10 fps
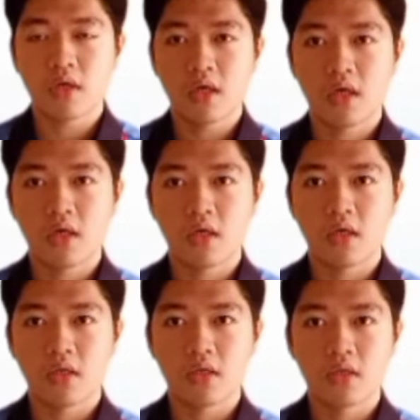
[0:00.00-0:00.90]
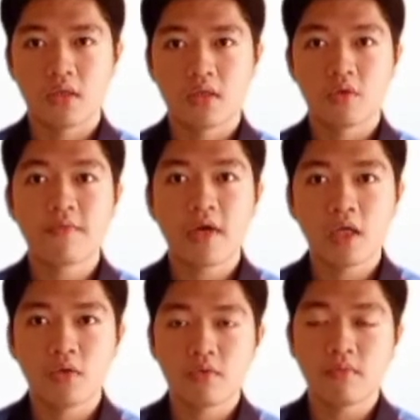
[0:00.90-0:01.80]
to
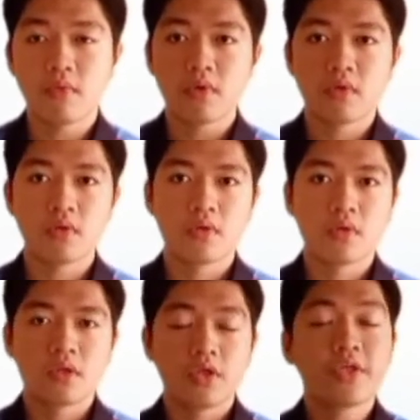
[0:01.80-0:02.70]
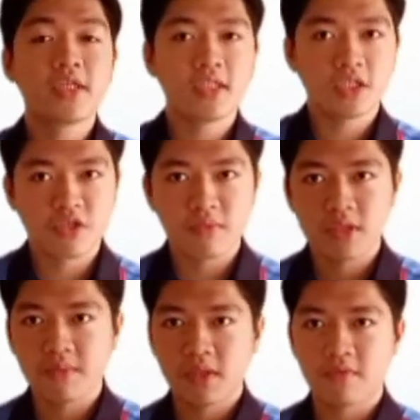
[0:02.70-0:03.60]
follow. Your decision
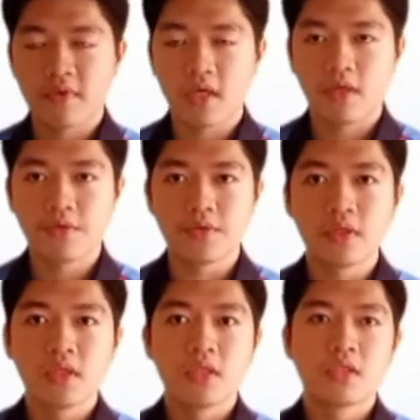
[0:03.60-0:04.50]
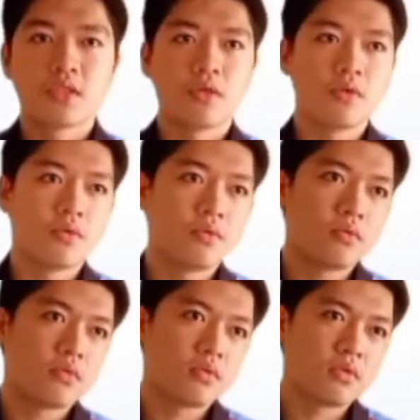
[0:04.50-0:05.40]
must be to follow. So
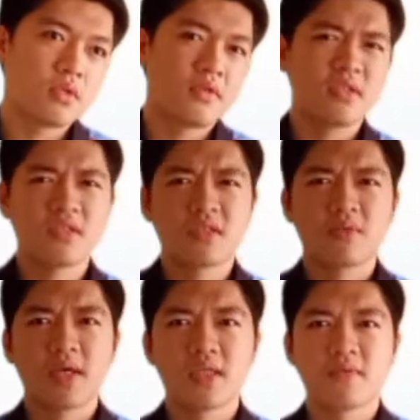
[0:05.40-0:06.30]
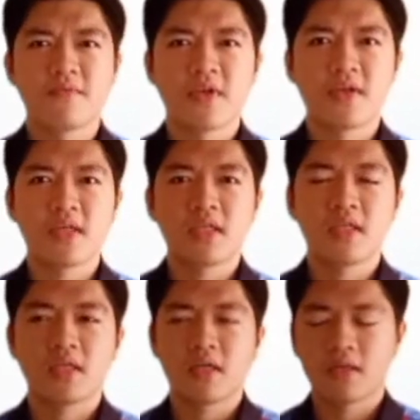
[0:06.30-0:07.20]
this is quite a
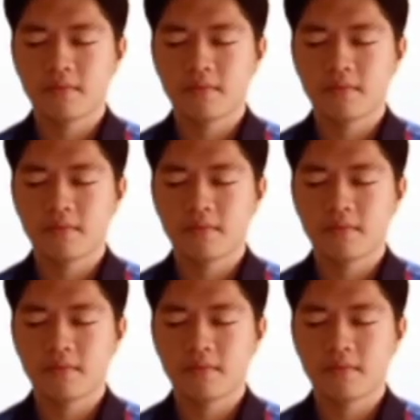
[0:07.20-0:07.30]
very